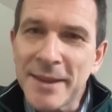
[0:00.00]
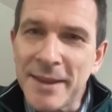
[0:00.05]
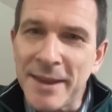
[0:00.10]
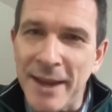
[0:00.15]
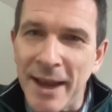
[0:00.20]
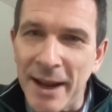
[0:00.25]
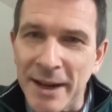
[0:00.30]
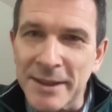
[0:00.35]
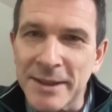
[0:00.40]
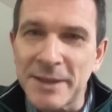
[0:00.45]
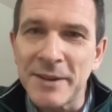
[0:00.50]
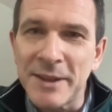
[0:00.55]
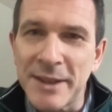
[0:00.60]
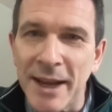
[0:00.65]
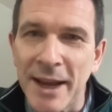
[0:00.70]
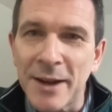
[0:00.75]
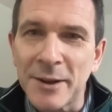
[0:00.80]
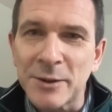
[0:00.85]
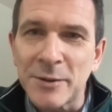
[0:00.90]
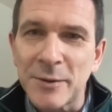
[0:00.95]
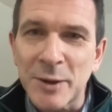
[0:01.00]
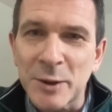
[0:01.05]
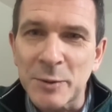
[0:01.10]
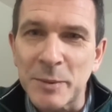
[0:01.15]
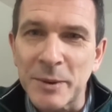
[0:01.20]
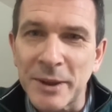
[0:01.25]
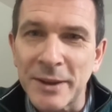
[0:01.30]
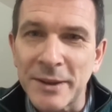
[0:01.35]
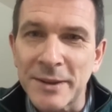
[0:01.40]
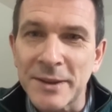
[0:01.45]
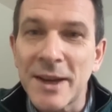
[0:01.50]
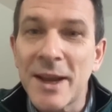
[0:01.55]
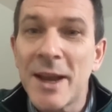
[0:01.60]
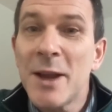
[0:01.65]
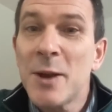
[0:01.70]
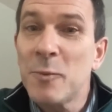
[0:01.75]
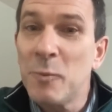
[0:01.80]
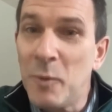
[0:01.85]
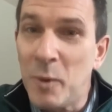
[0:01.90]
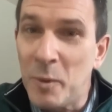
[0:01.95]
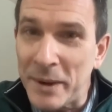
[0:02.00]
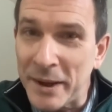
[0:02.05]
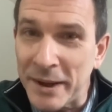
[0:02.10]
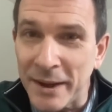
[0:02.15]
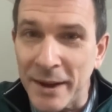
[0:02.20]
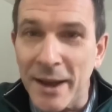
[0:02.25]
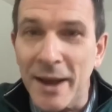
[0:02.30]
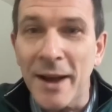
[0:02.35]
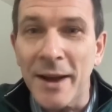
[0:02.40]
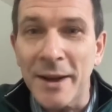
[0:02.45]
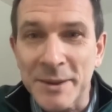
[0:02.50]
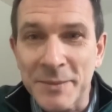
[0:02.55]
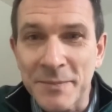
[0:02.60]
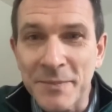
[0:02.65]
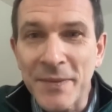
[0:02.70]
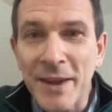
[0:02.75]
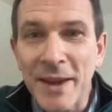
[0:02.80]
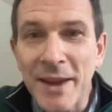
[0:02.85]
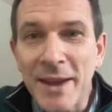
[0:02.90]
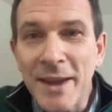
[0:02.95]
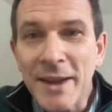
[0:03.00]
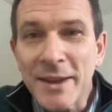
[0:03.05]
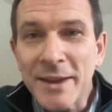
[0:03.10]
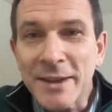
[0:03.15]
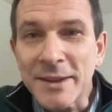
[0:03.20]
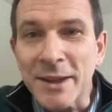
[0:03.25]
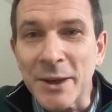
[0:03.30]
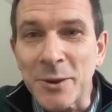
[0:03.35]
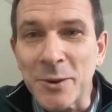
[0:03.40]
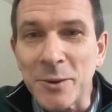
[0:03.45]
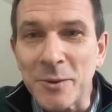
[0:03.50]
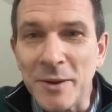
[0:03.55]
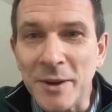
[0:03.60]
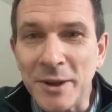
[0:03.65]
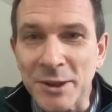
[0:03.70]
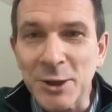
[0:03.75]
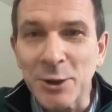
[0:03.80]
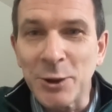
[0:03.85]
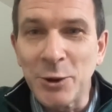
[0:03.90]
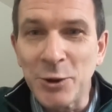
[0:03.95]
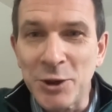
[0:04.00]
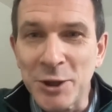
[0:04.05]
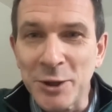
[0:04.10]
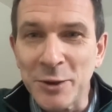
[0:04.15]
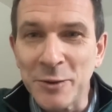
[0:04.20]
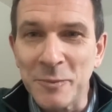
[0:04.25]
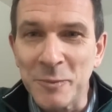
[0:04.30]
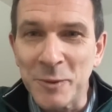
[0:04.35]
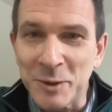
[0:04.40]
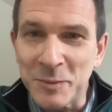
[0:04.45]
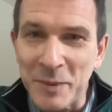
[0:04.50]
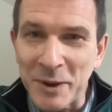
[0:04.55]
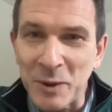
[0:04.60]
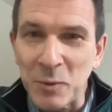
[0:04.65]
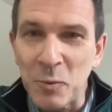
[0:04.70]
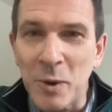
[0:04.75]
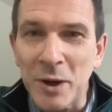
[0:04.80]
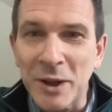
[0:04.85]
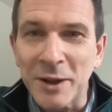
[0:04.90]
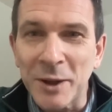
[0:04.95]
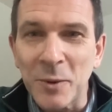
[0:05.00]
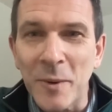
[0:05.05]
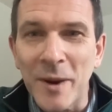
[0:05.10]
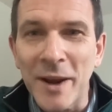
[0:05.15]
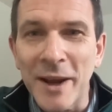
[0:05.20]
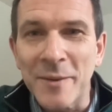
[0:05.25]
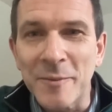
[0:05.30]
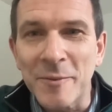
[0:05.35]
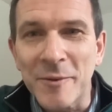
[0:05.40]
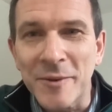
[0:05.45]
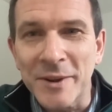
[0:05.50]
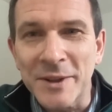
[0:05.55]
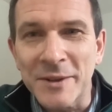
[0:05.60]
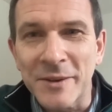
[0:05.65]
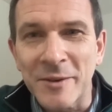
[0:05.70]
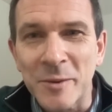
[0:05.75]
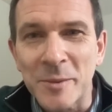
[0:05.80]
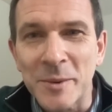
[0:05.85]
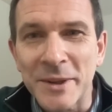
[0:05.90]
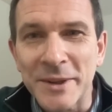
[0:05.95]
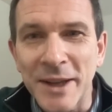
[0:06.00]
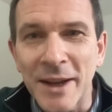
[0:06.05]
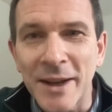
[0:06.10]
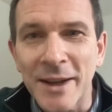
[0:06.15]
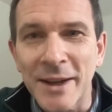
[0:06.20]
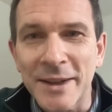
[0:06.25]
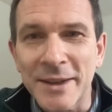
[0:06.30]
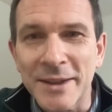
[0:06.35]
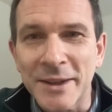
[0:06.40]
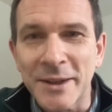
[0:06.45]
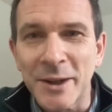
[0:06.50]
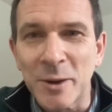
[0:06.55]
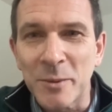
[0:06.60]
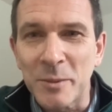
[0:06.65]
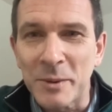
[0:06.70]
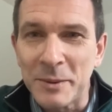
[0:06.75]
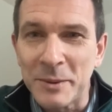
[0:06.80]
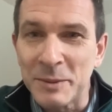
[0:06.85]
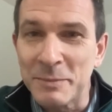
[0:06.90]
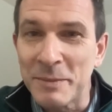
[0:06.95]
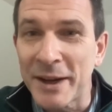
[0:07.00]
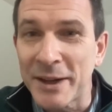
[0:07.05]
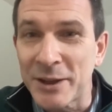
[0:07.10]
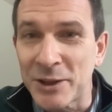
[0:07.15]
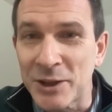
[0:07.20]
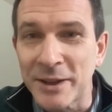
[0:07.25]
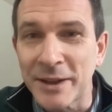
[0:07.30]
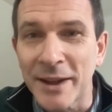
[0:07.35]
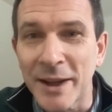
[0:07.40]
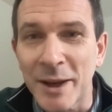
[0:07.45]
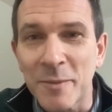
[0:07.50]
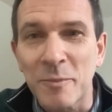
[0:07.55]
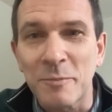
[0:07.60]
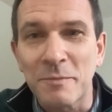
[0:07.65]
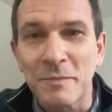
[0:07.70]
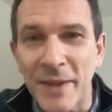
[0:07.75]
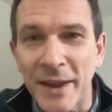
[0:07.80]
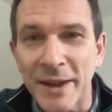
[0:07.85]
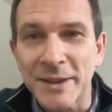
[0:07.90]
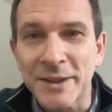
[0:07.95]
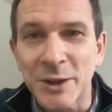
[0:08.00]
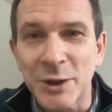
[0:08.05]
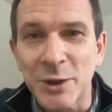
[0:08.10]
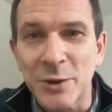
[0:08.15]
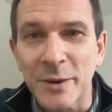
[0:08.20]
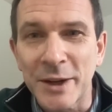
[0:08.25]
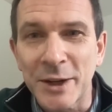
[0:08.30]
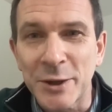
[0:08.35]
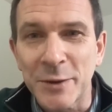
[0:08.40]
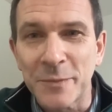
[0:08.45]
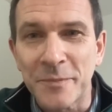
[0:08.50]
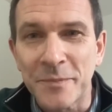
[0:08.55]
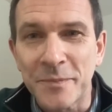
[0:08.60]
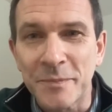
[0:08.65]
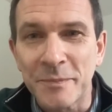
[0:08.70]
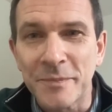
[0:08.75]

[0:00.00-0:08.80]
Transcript: the activity out of hospitals were being cut. So the solution was being whittled away in front of everybody's eyes, and nobody was managing that situation.